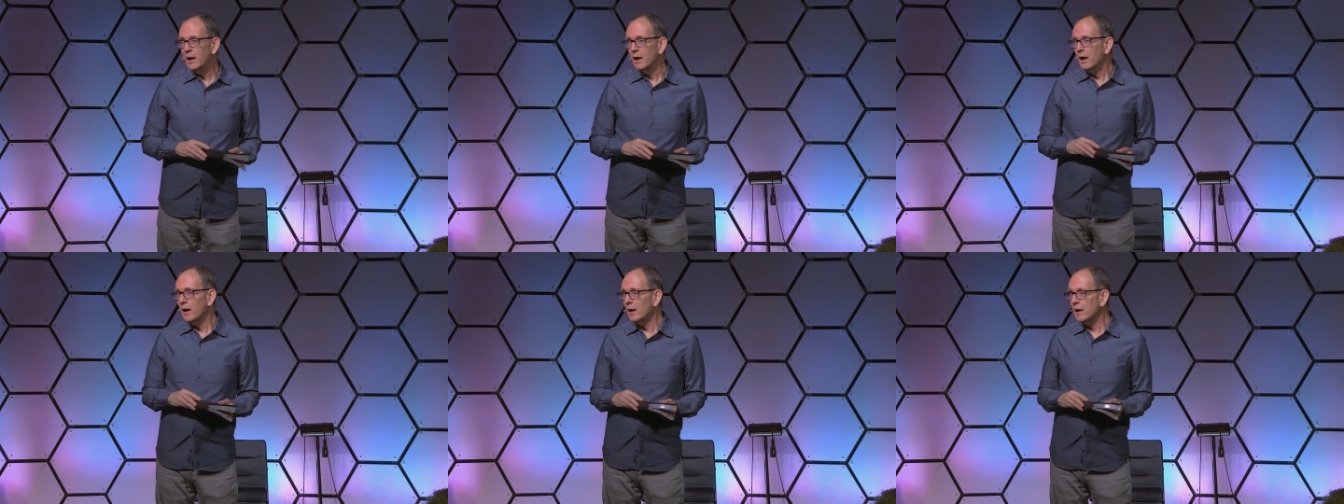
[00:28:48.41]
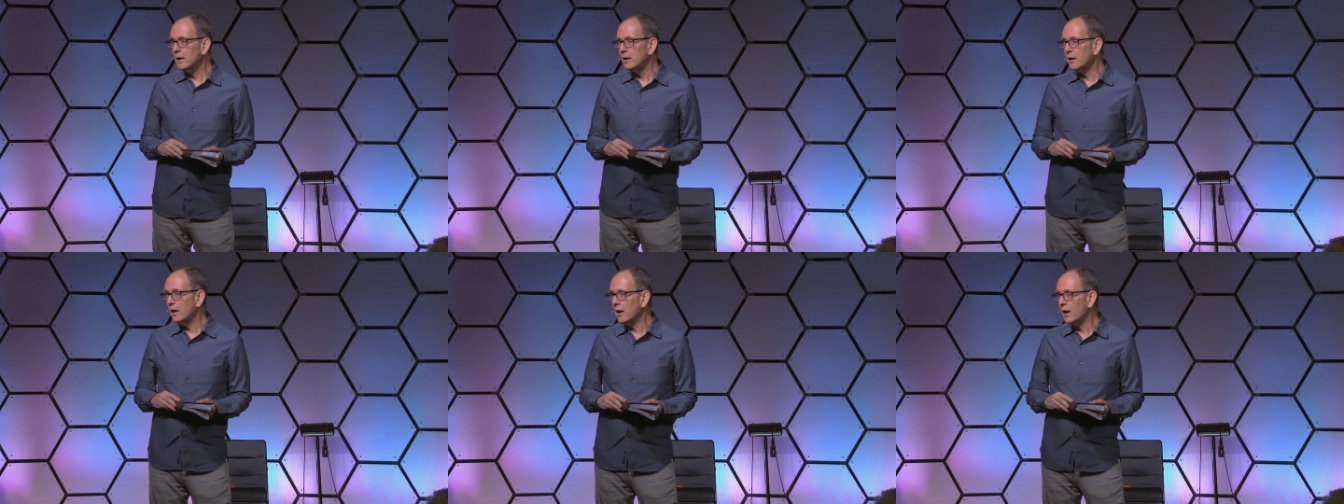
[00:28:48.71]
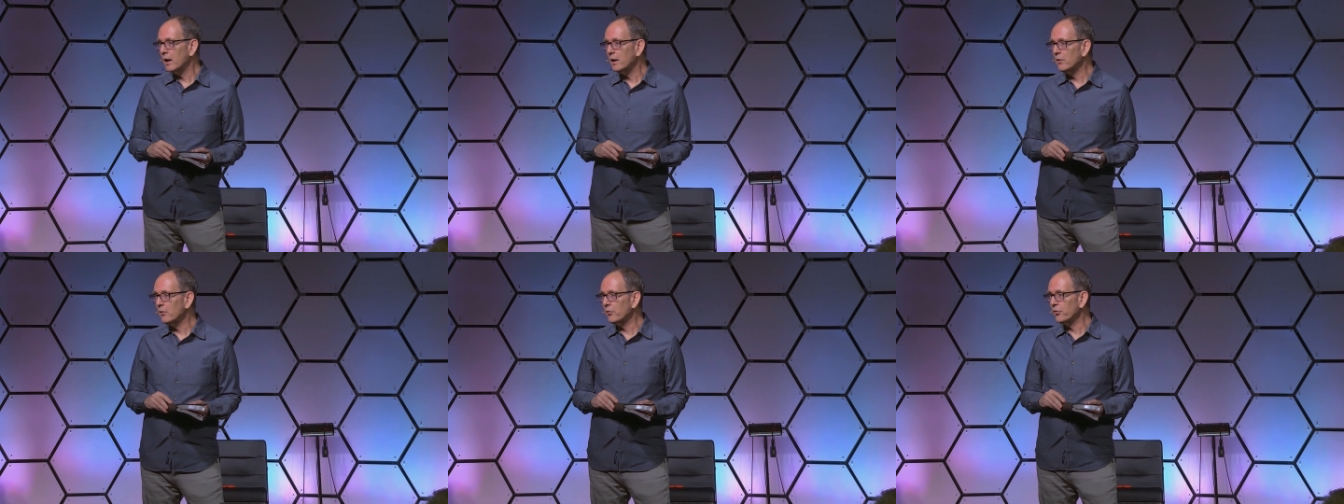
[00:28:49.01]
And uh,
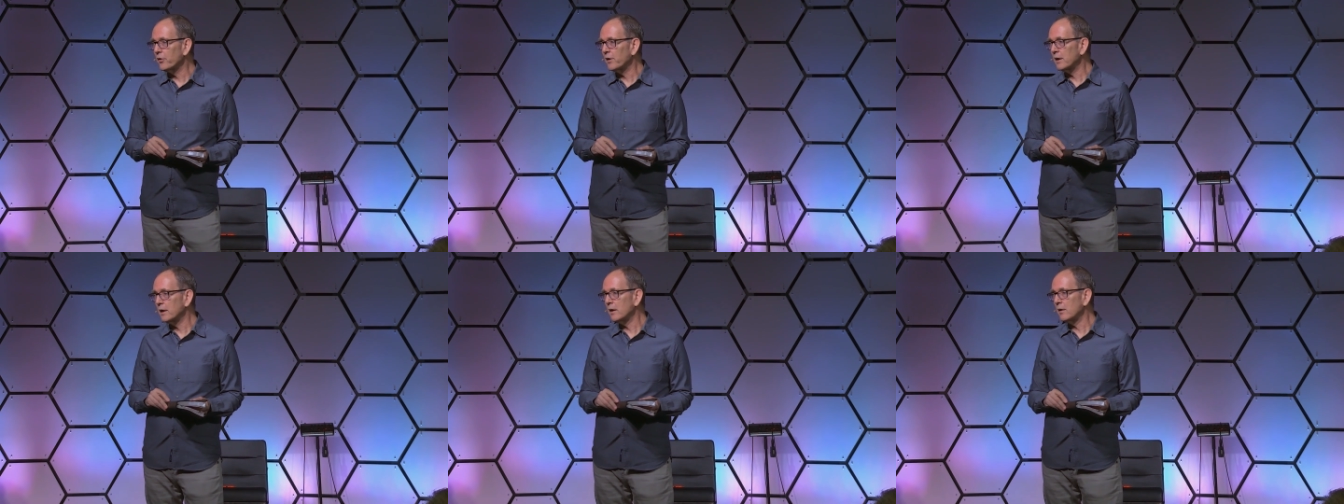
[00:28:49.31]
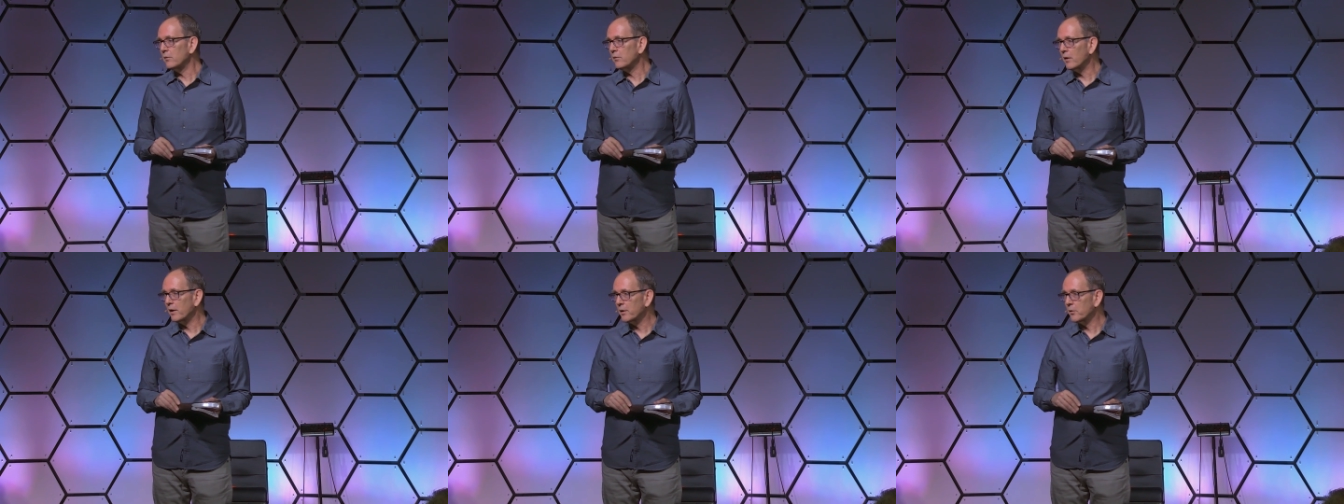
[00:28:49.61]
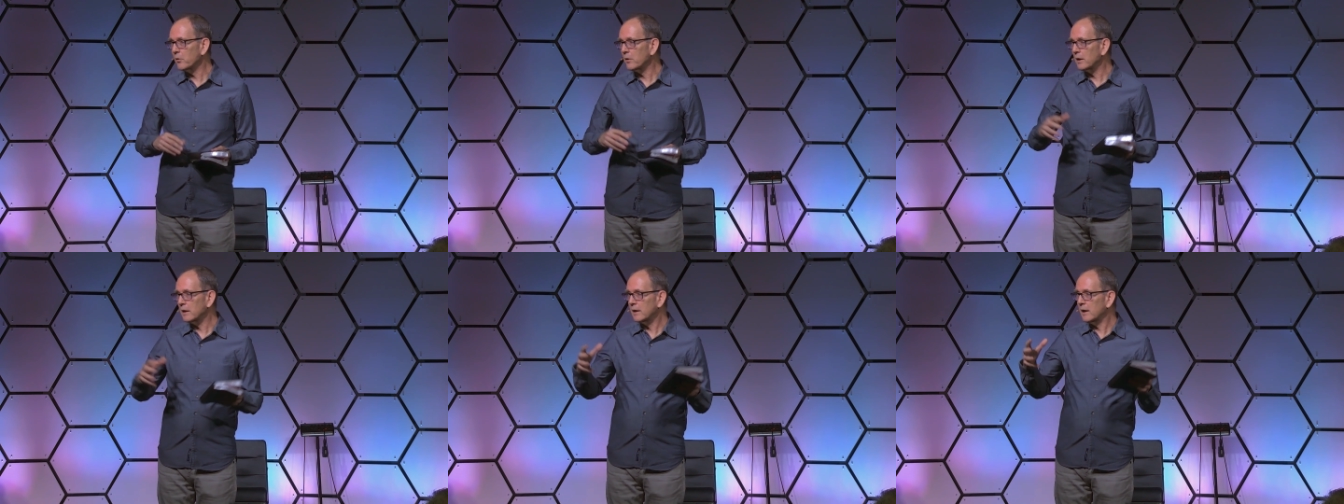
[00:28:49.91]
I don't think he, like,
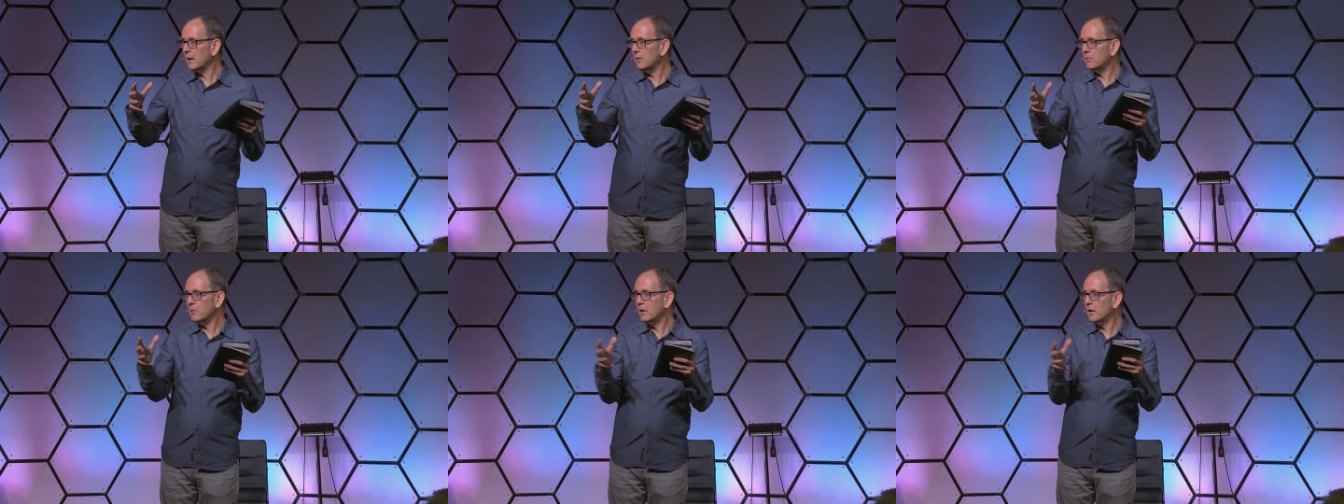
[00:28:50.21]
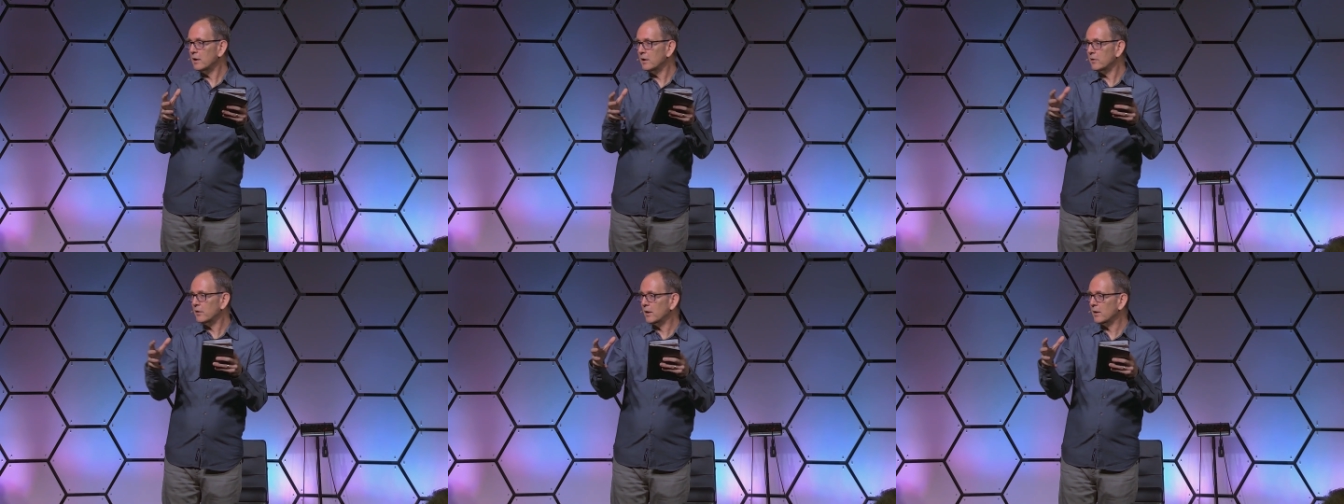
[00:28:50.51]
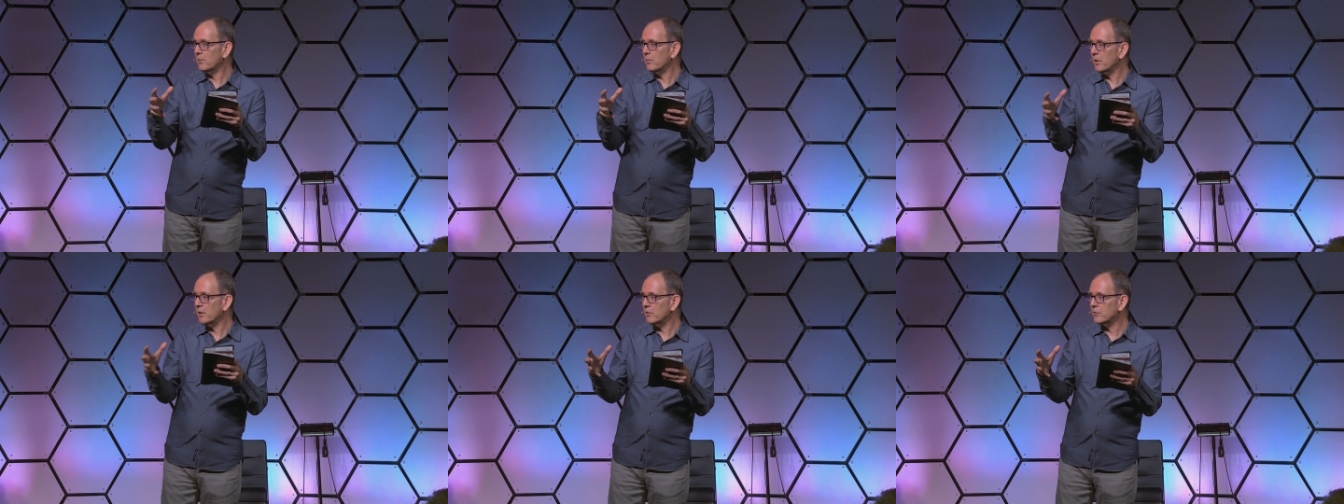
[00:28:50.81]
when it came to anything
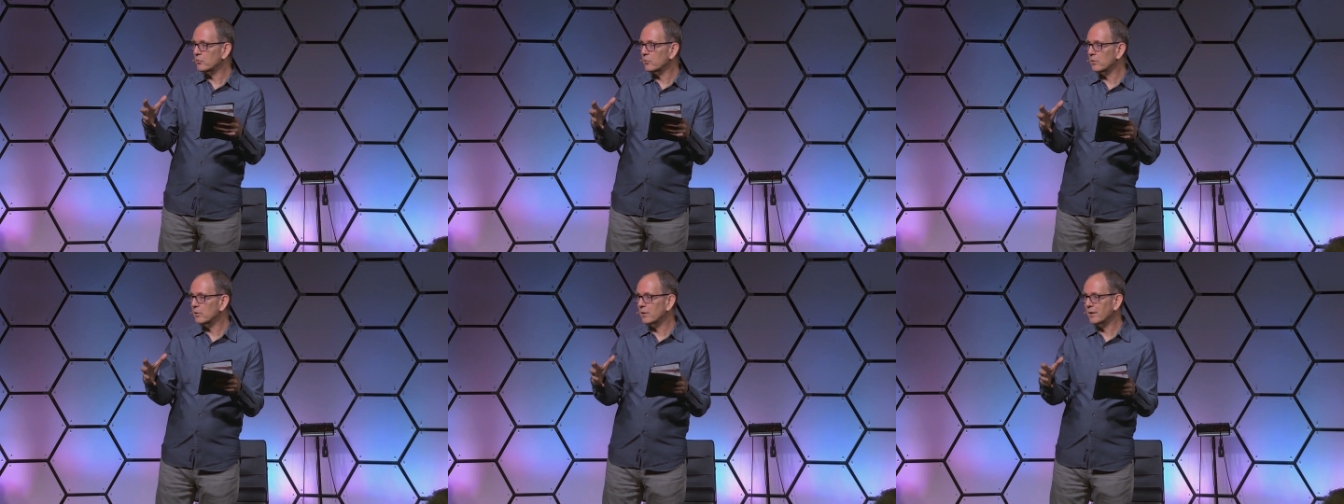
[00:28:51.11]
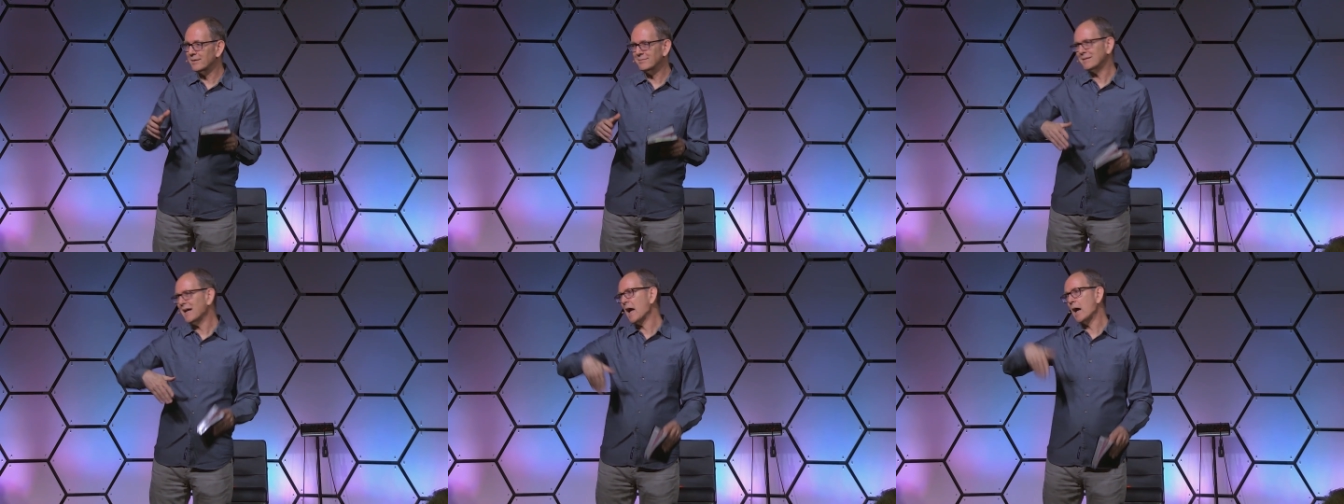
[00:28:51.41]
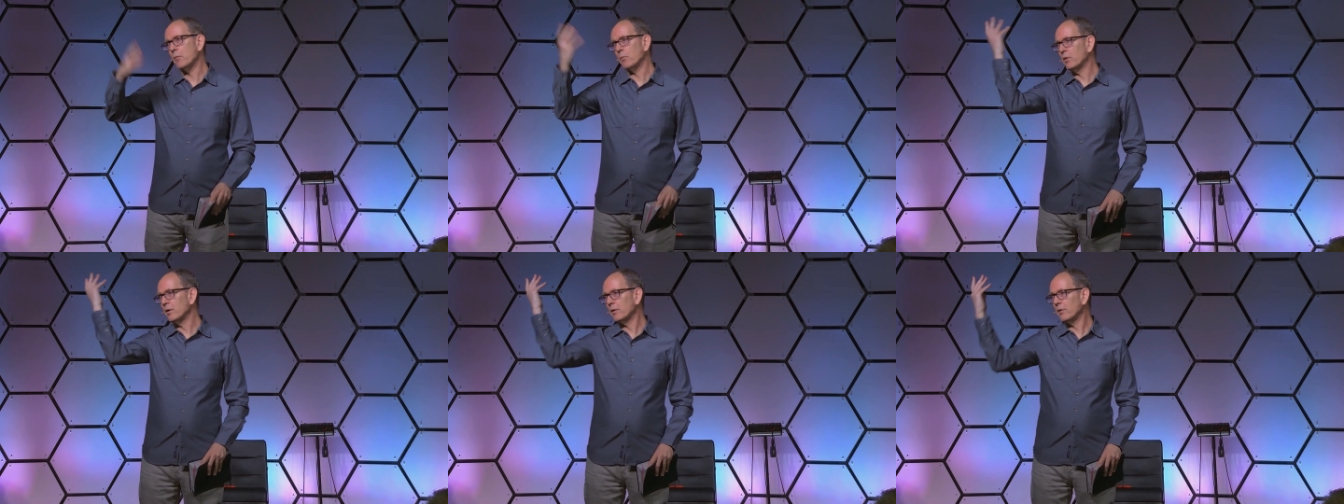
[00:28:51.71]
about his word, like, ah,
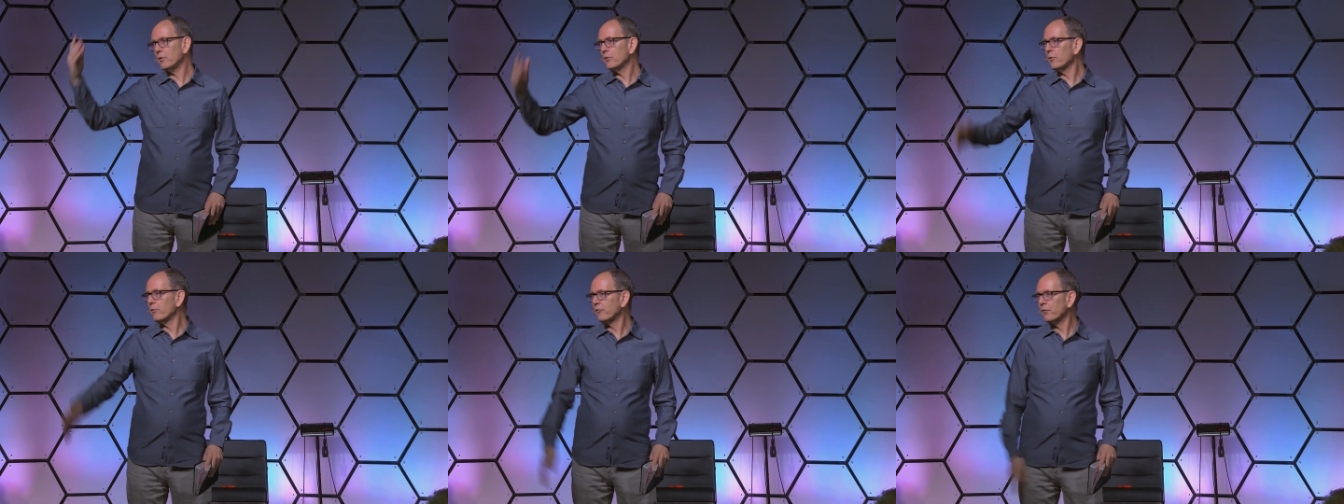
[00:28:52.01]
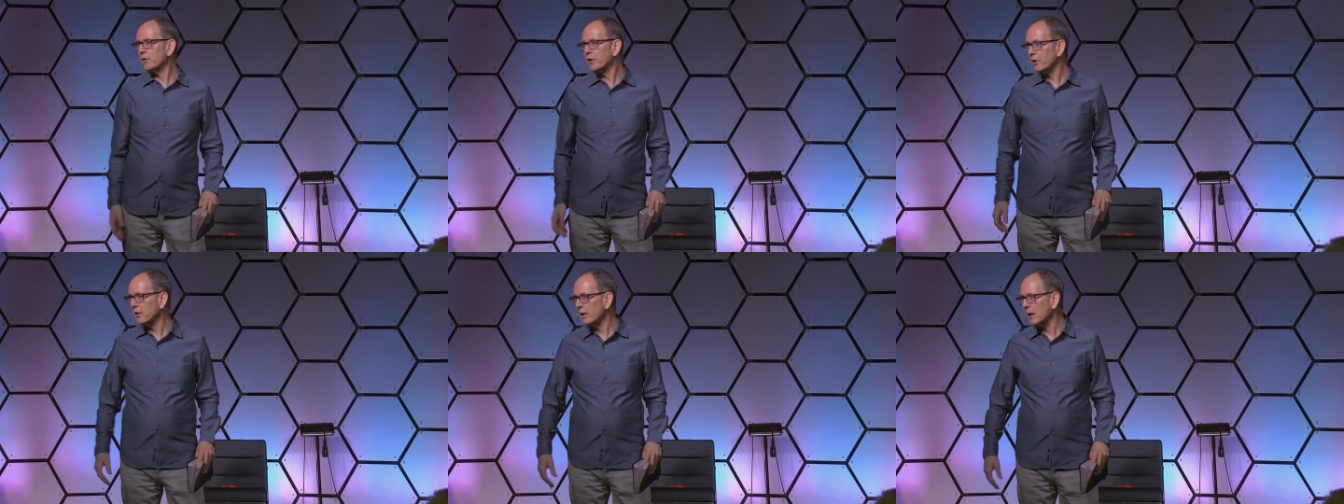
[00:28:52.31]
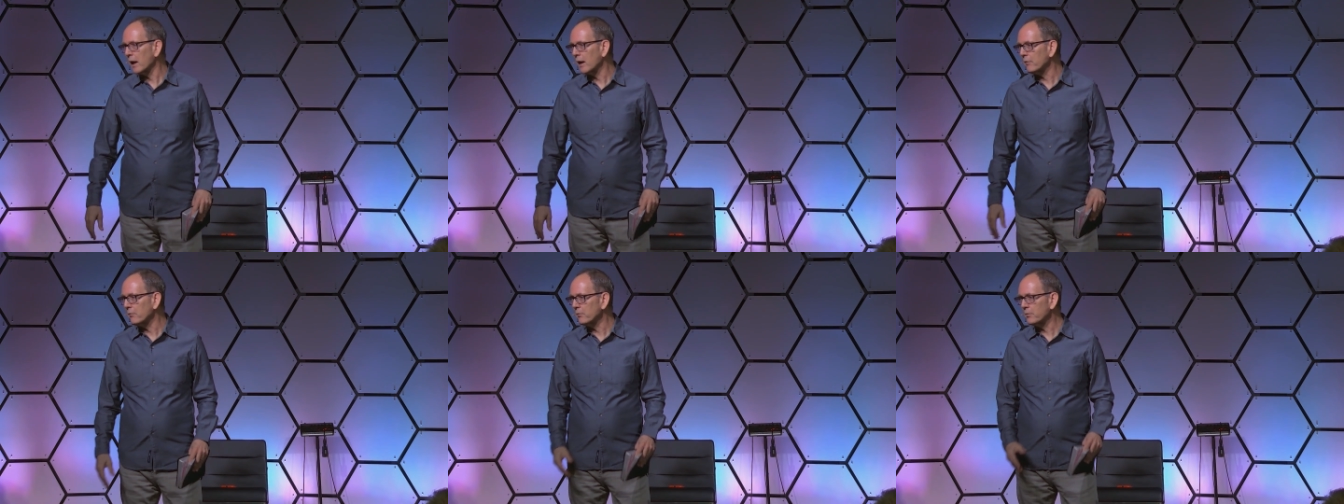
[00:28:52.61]
what a little figure it out.